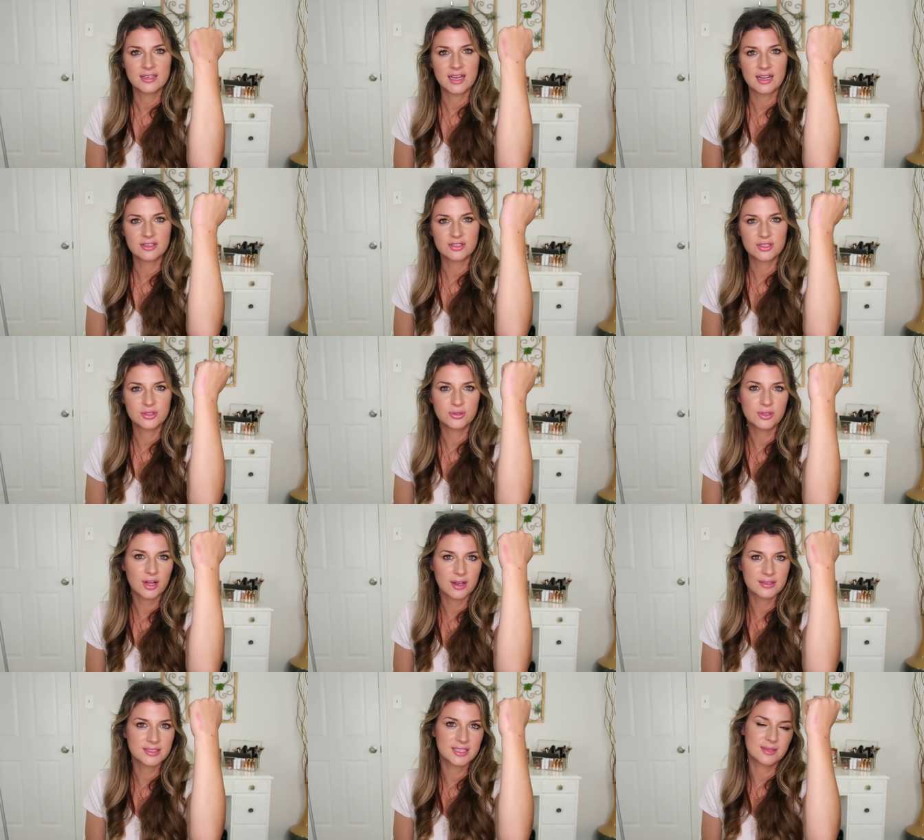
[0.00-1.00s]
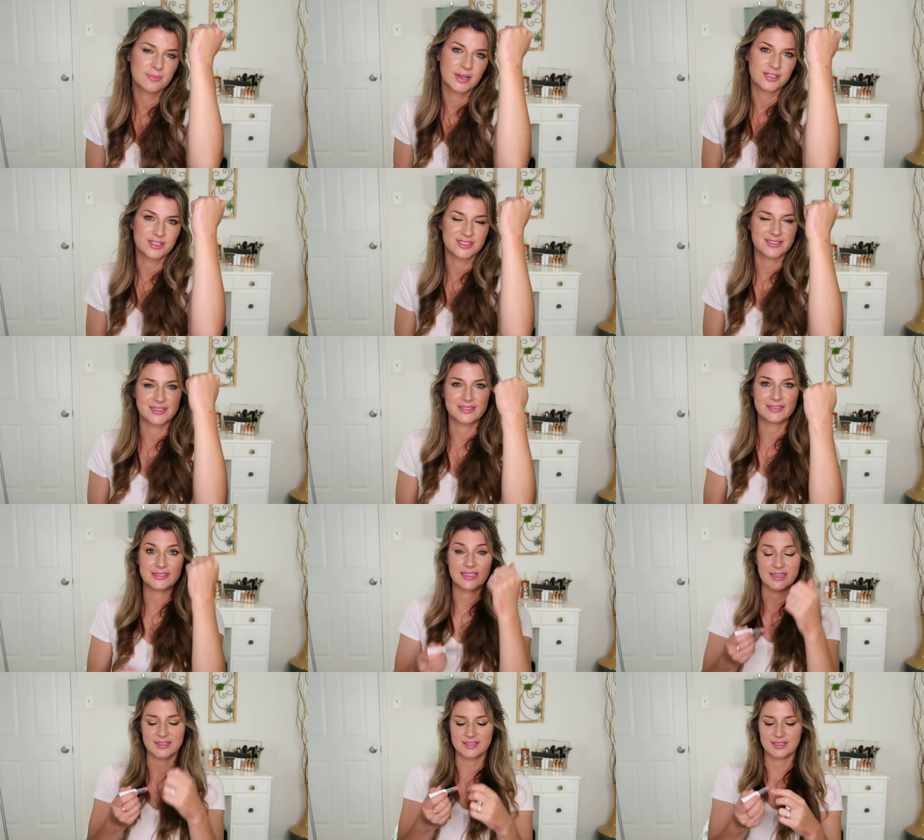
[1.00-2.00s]
Not too glossy, but just a
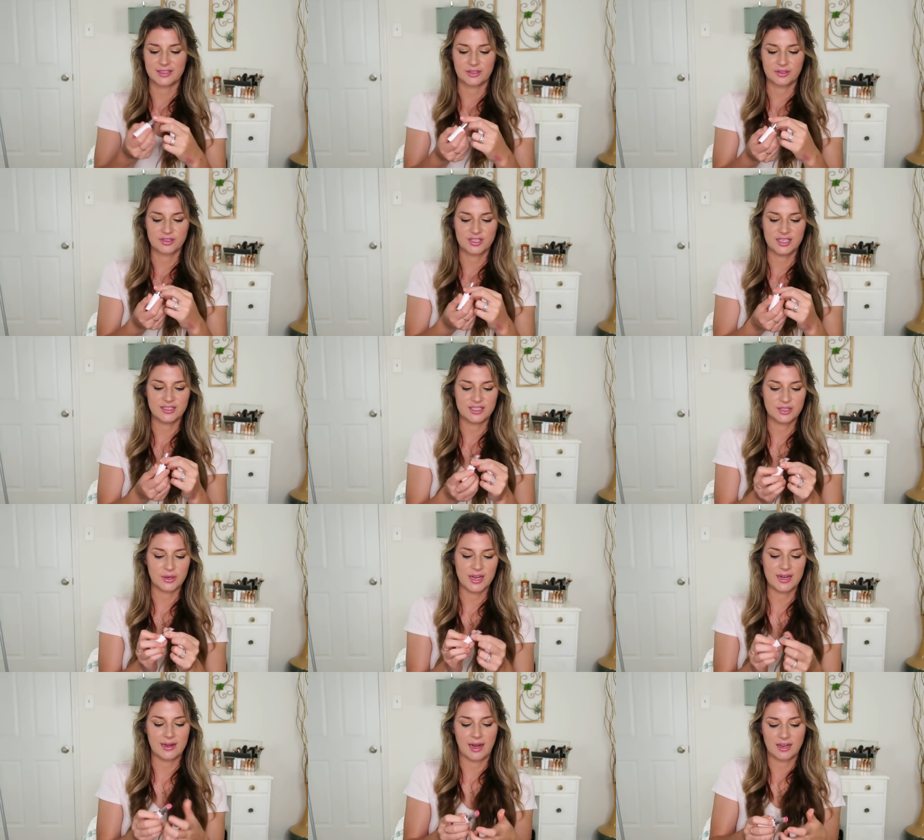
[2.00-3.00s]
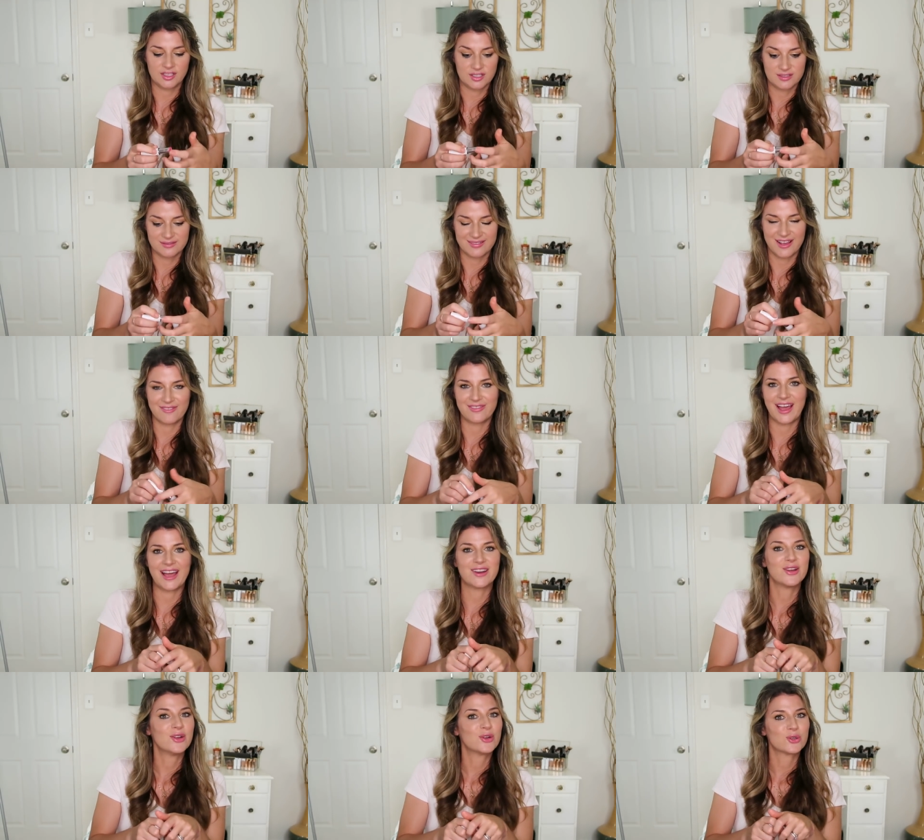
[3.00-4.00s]
nice little sheen to it. And I just love
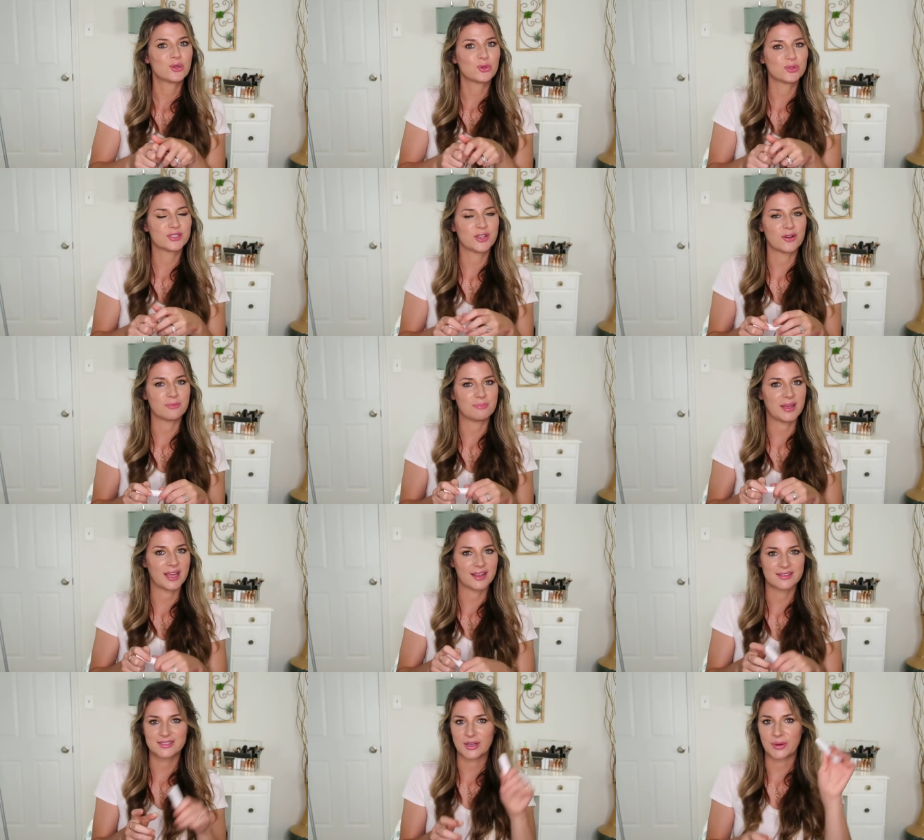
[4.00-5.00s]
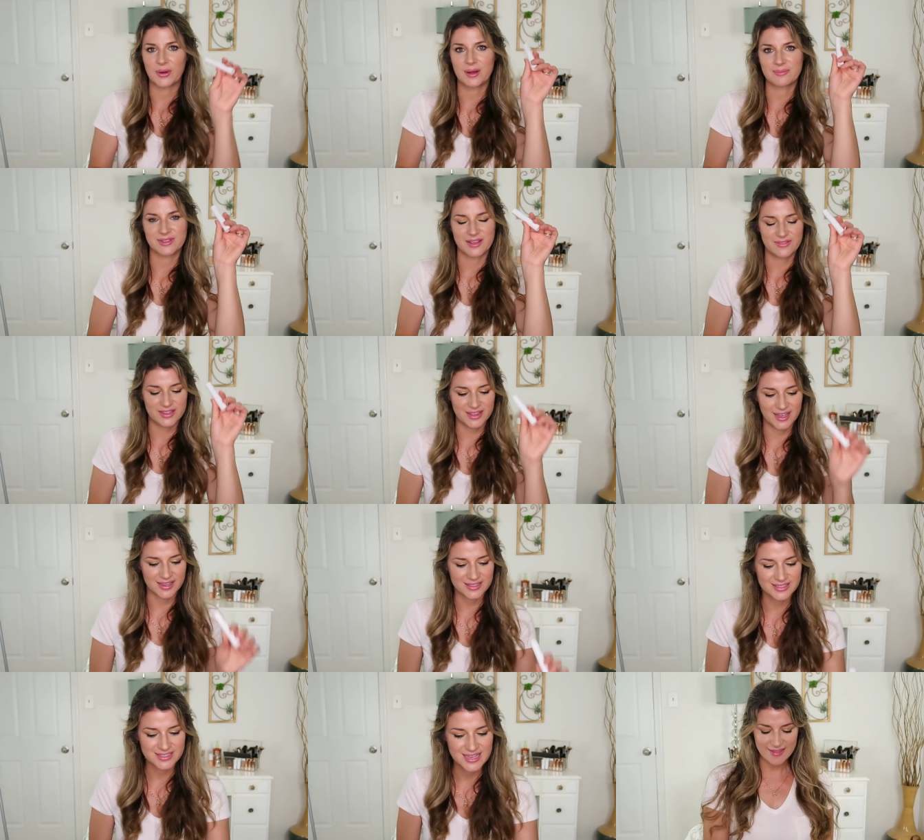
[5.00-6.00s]
that cool tone pink. So I'm loving
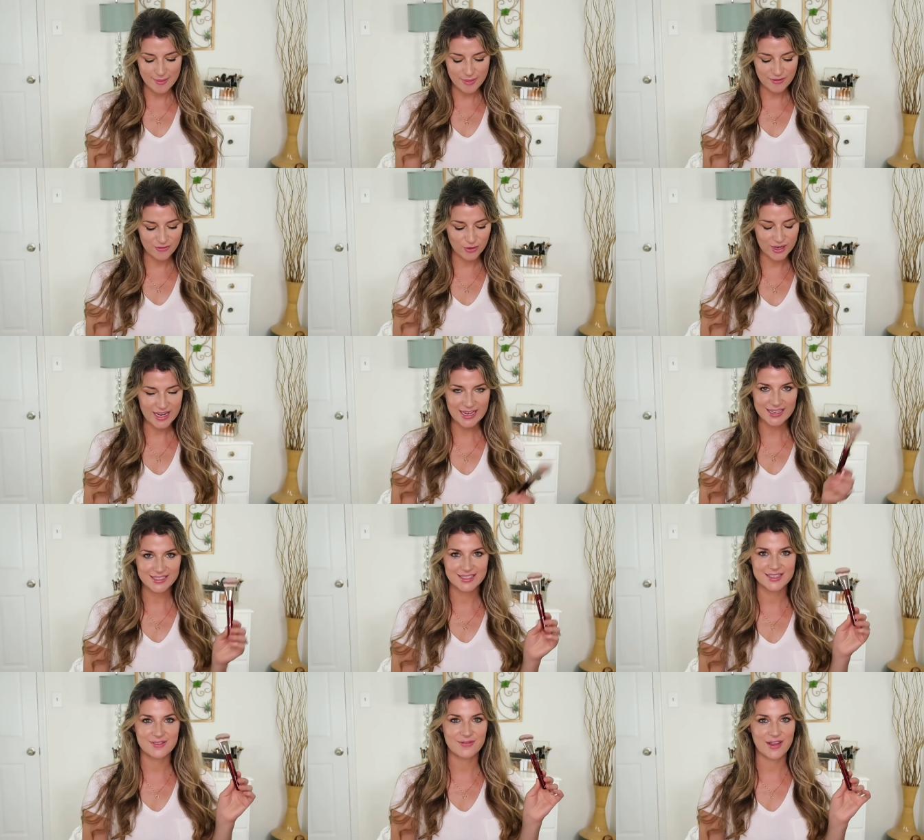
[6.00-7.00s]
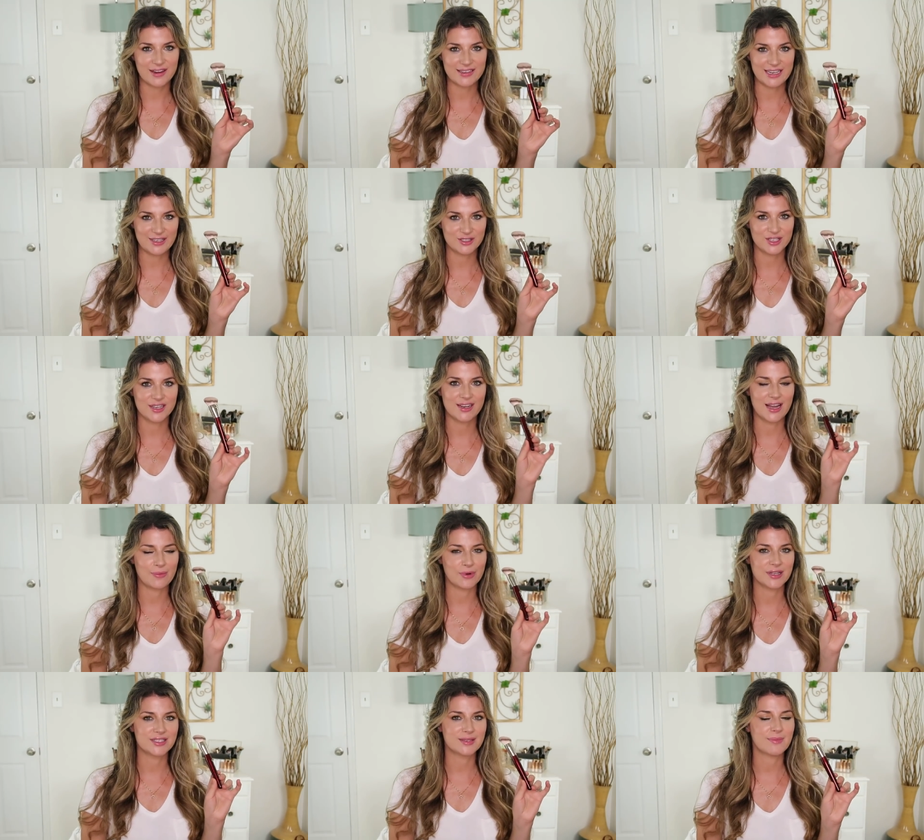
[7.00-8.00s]
this. And then before getting to the foundation,
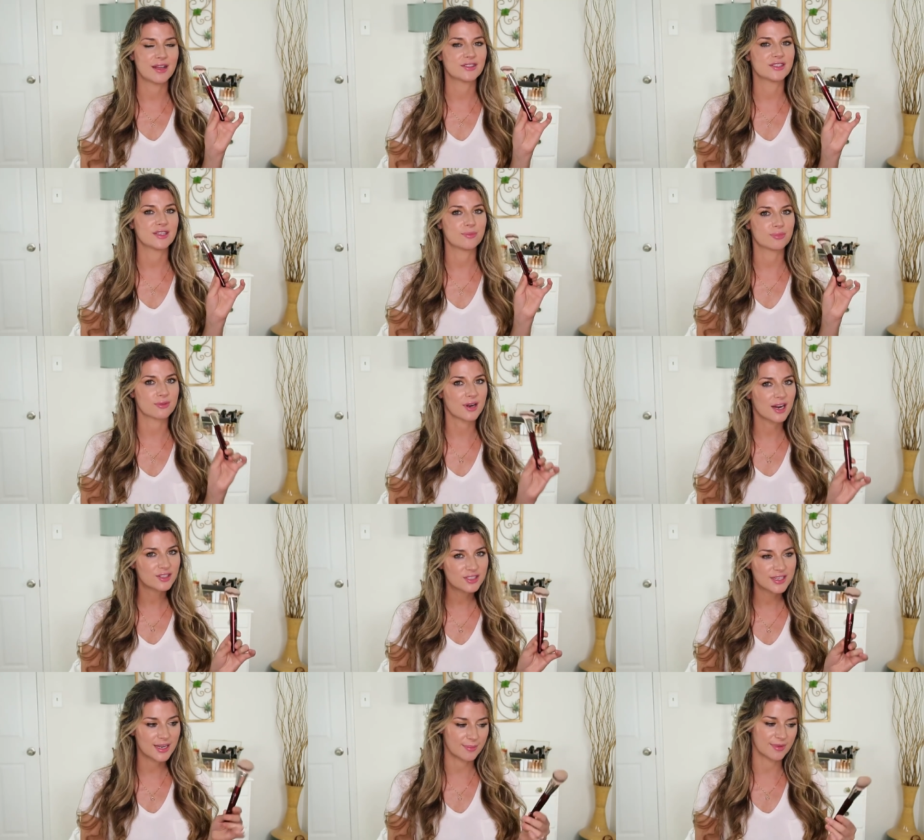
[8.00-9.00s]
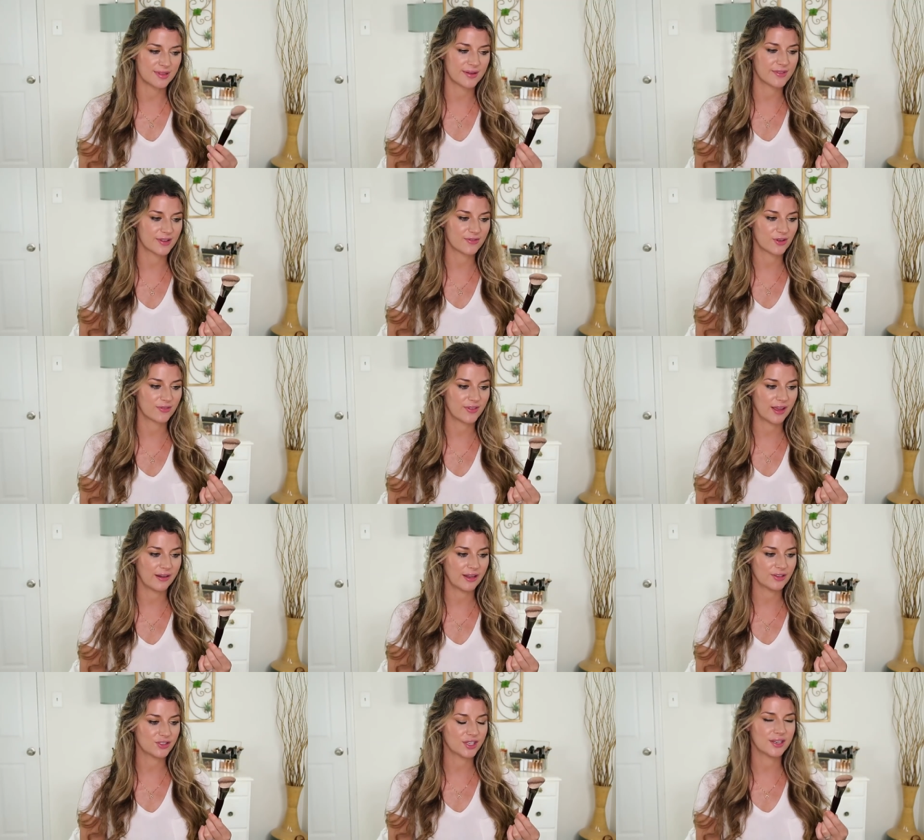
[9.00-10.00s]
I wanted to mention the brush that I've been loving for
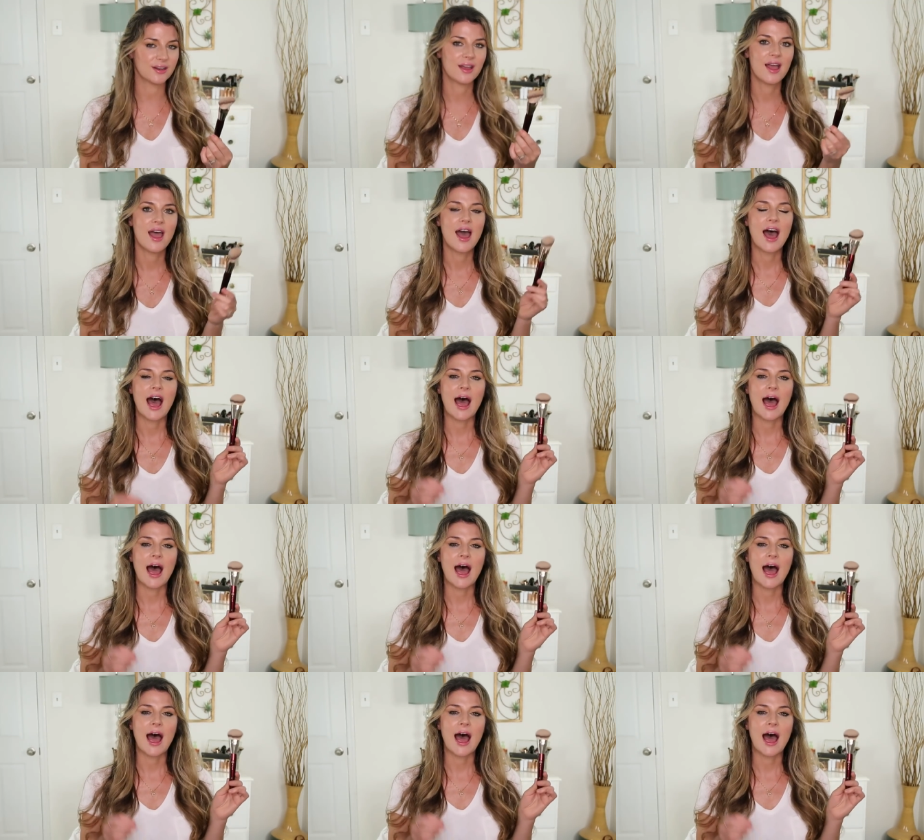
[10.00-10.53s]
foundation.